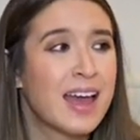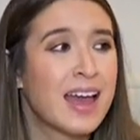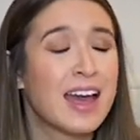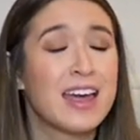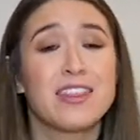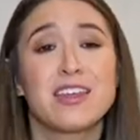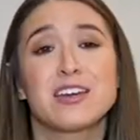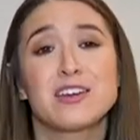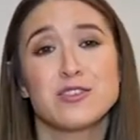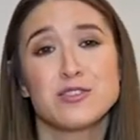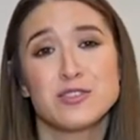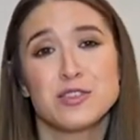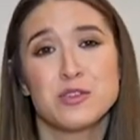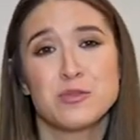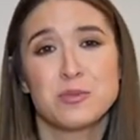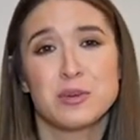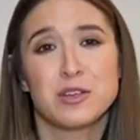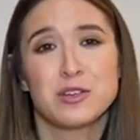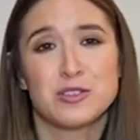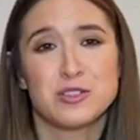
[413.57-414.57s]
and thank you so
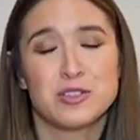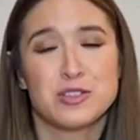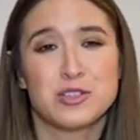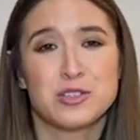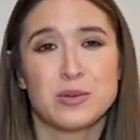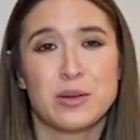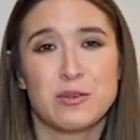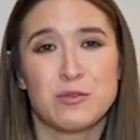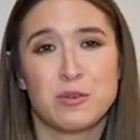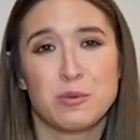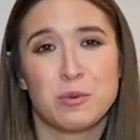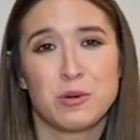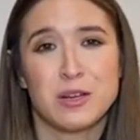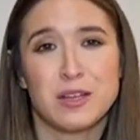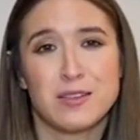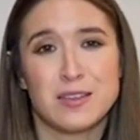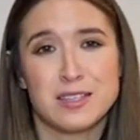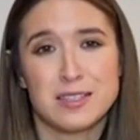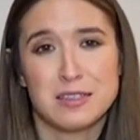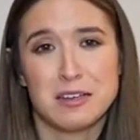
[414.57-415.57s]
much to
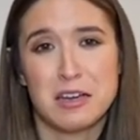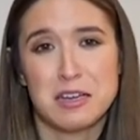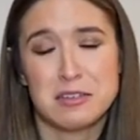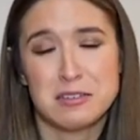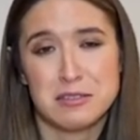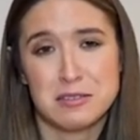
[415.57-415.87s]
everybody that's liked